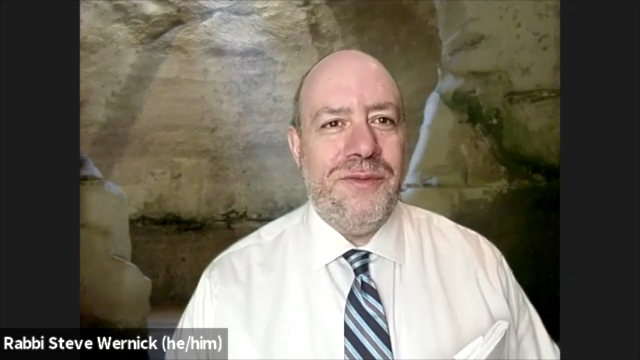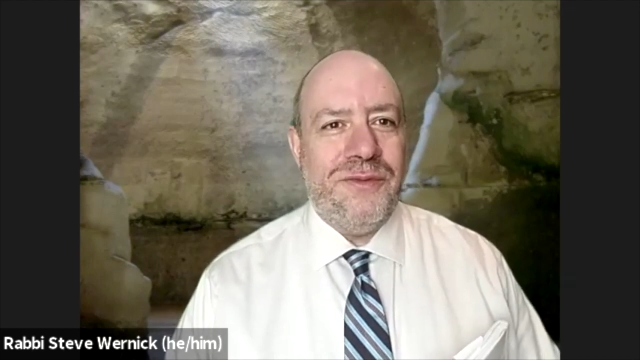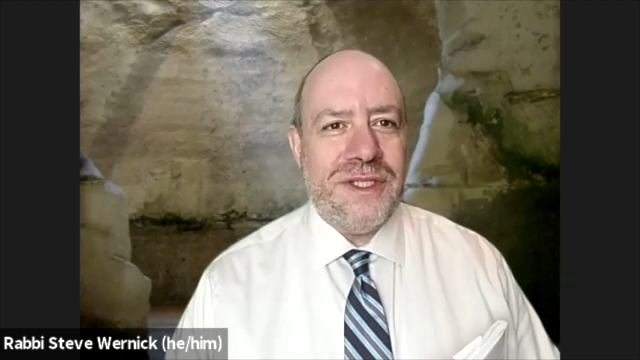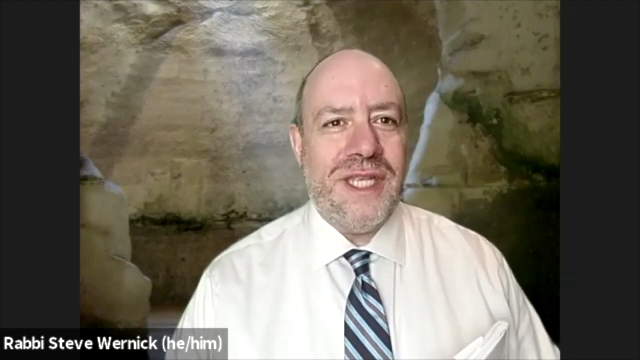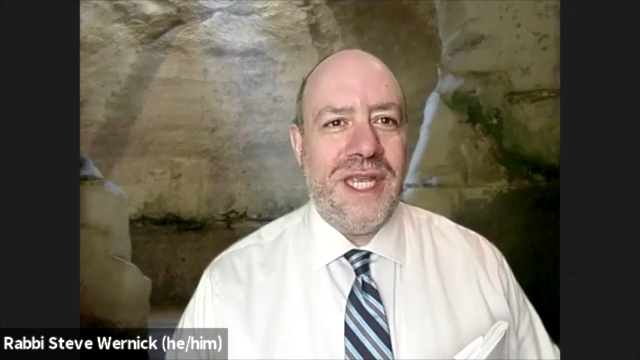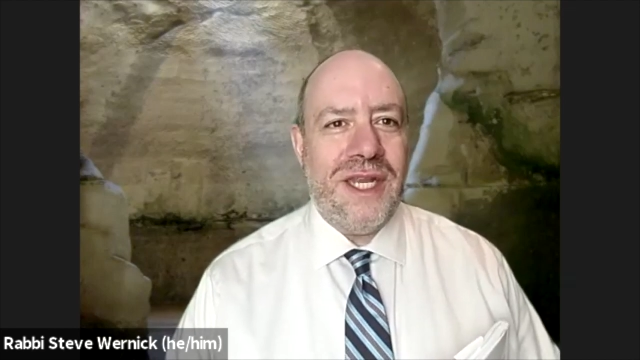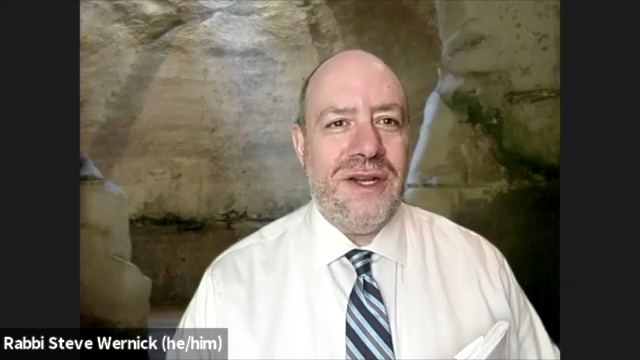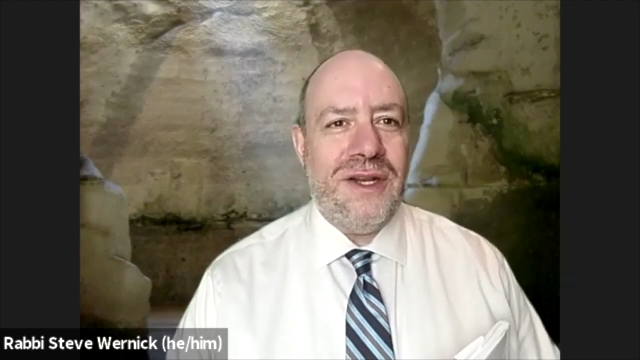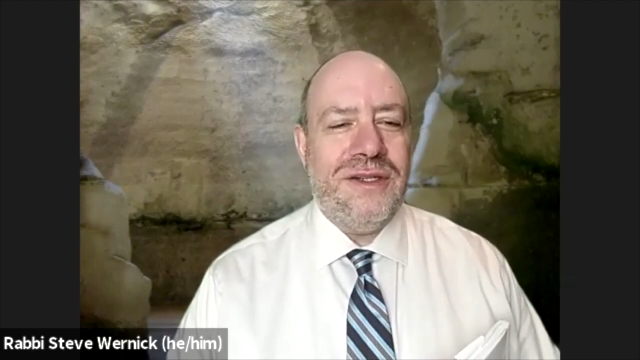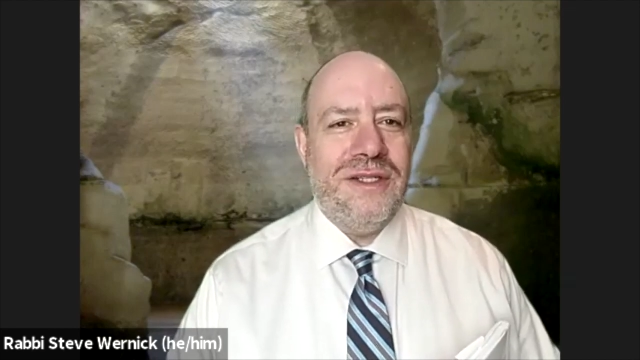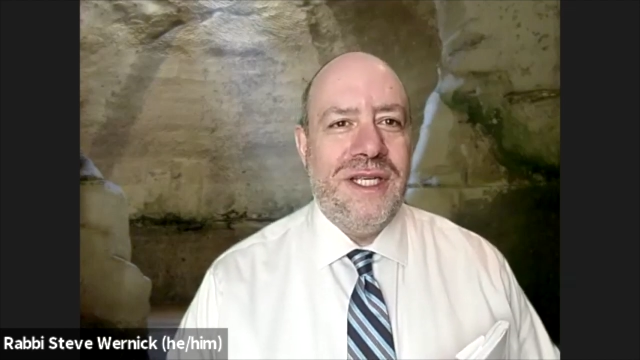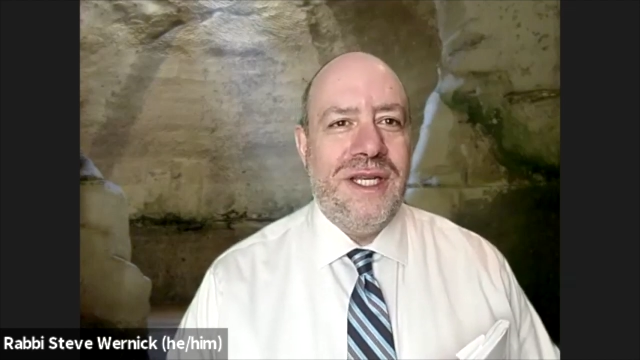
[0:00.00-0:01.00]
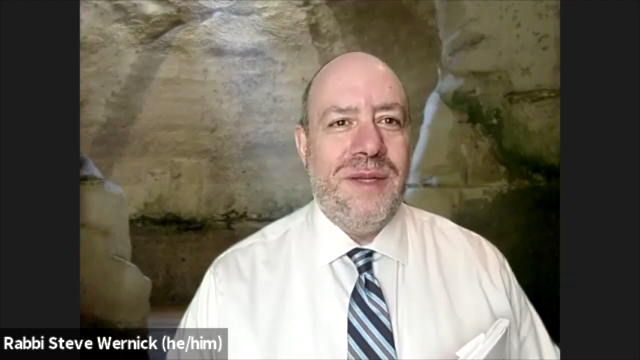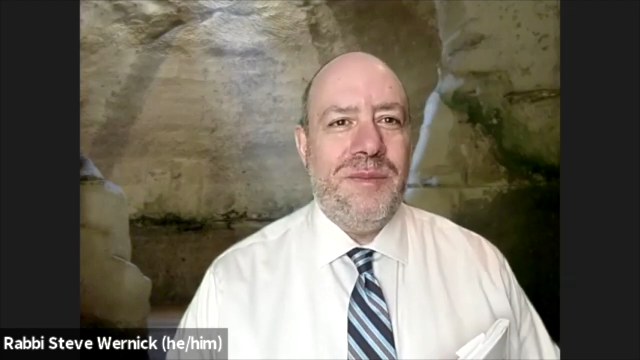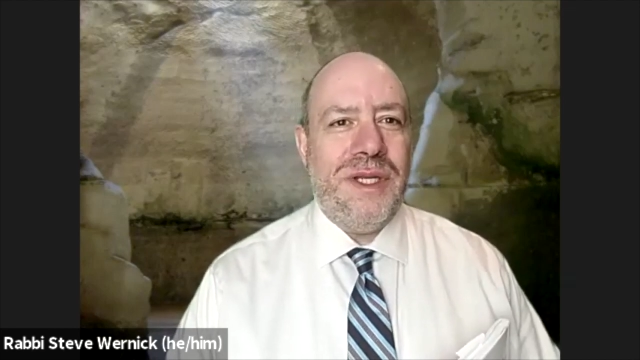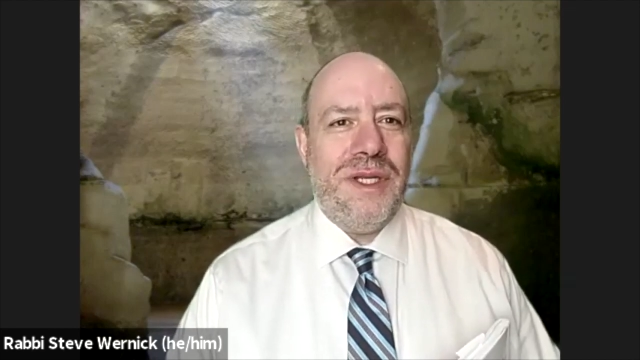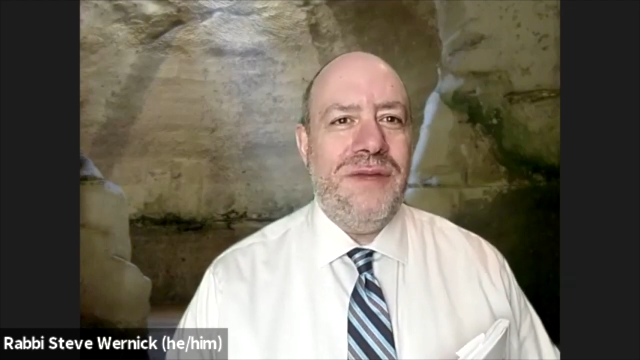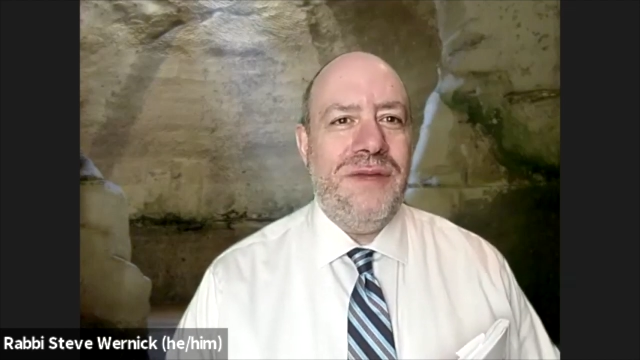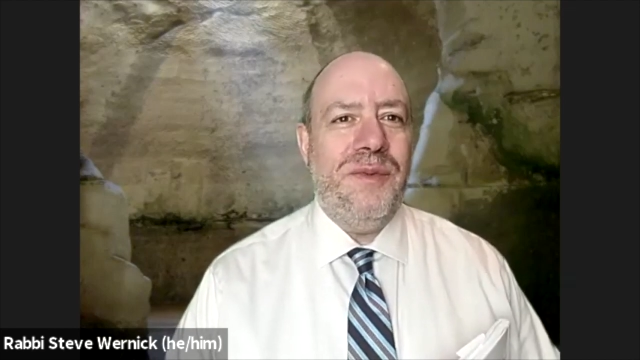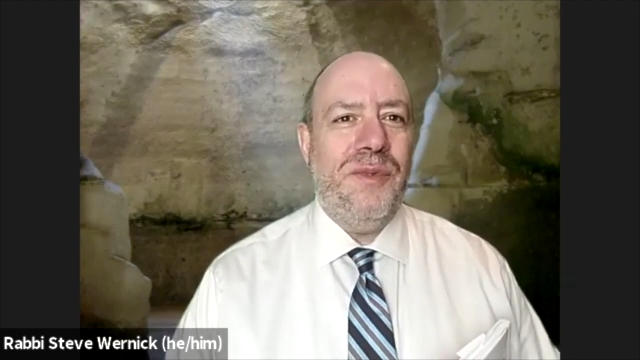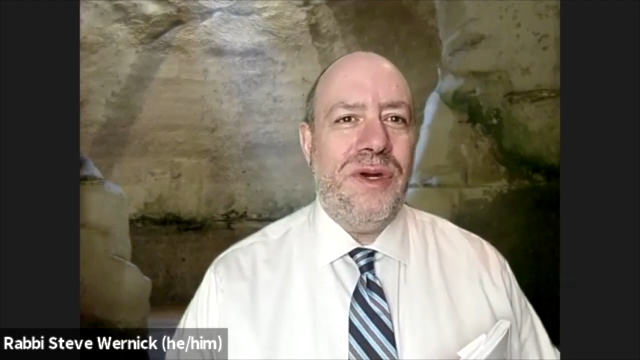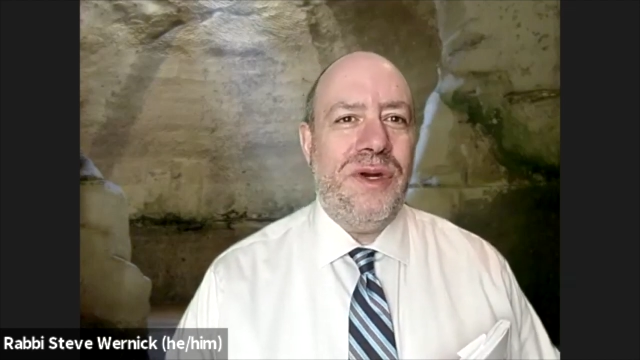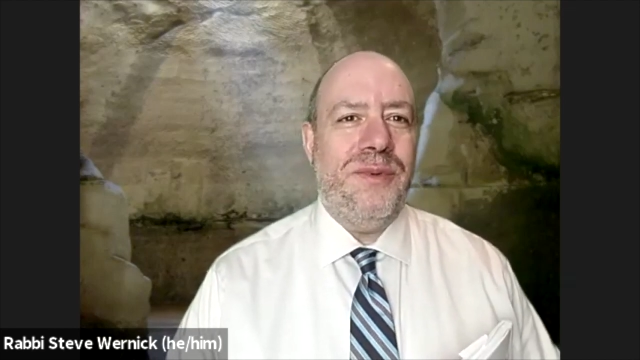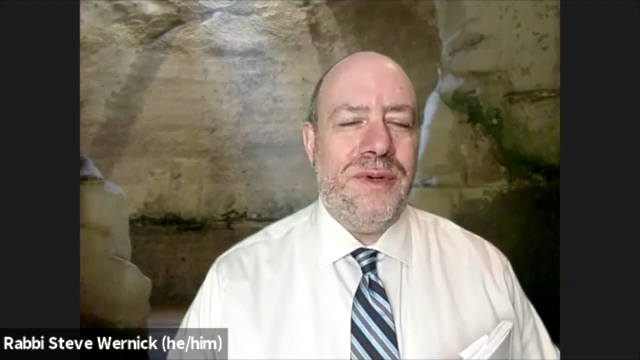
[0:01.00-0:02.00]
for Seder, but even
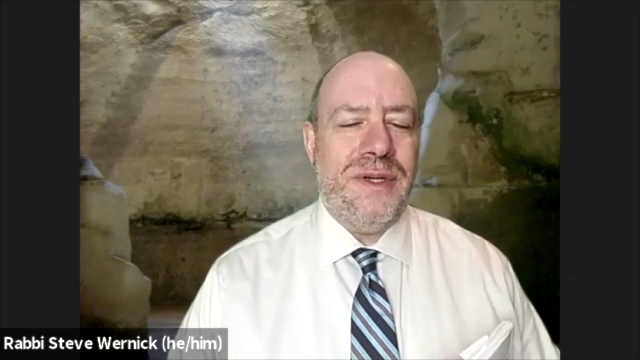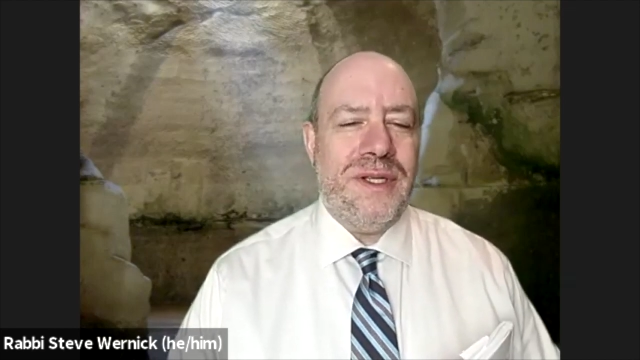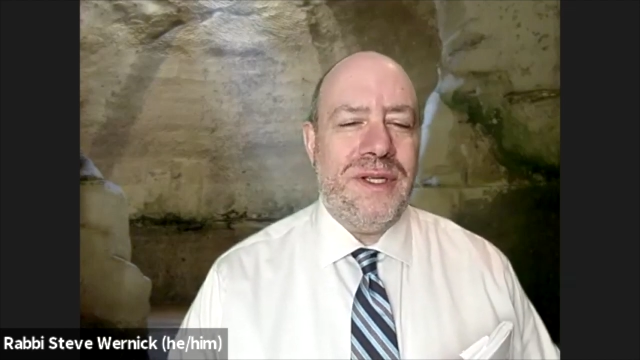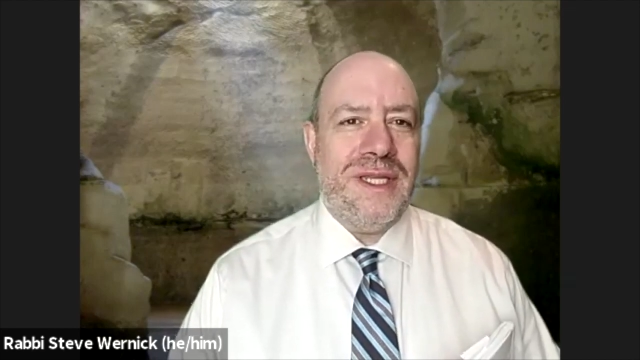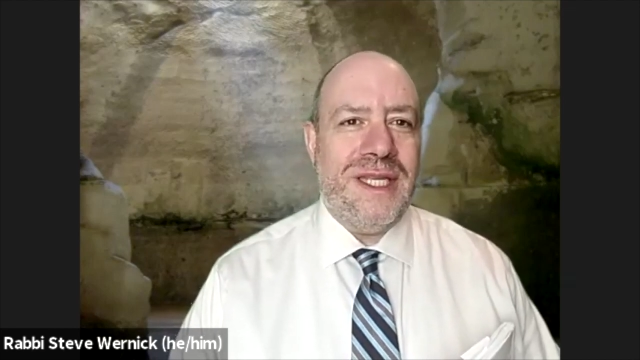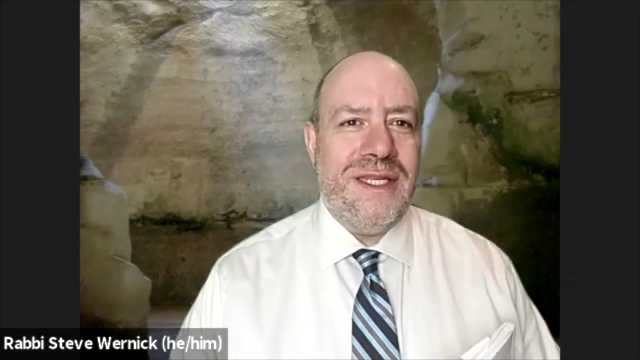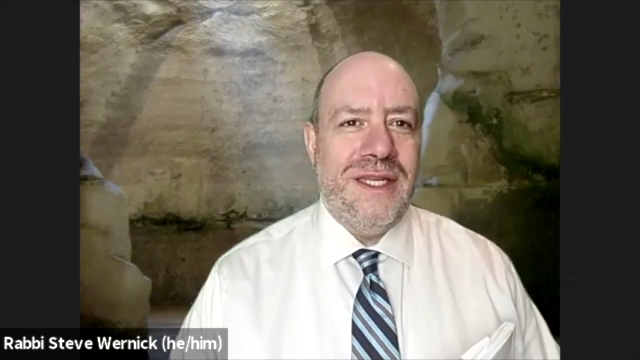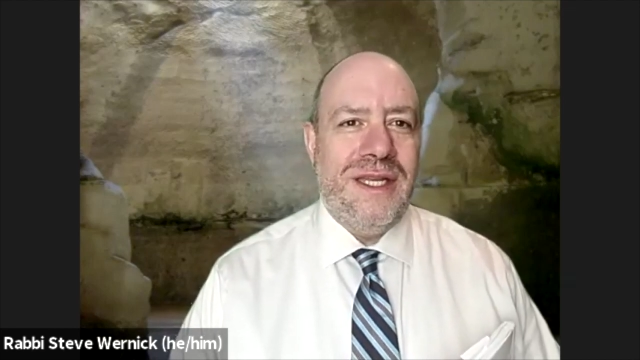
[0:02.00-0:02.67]
more importantly,